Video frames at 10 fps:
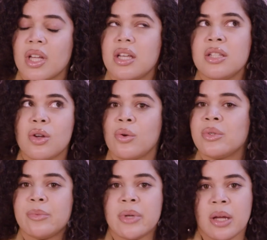He's
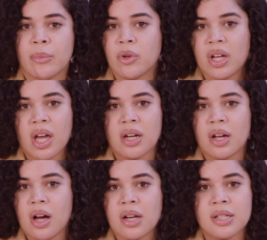always been able to get
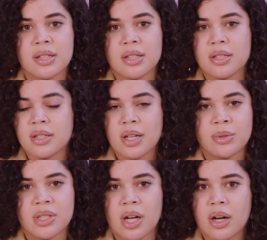it, honestly, since I
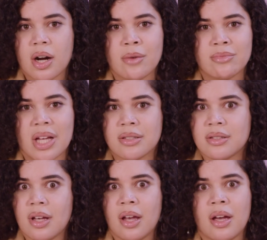was younger. I'm like,
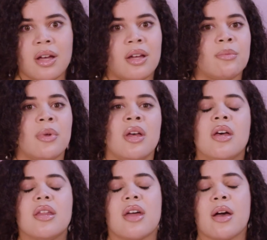damn,
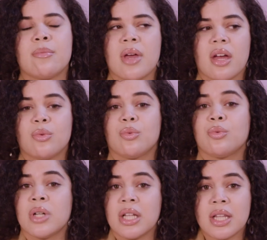that man
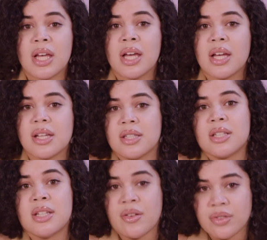really is the
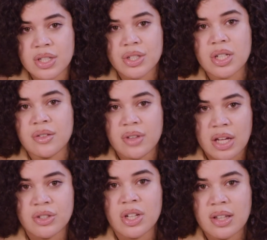definition of
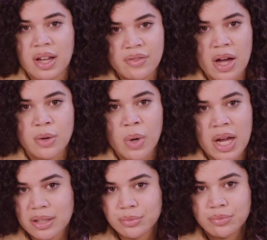aging like fine
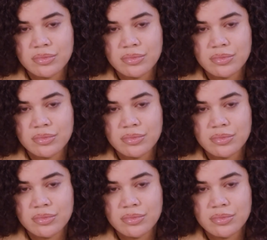wine.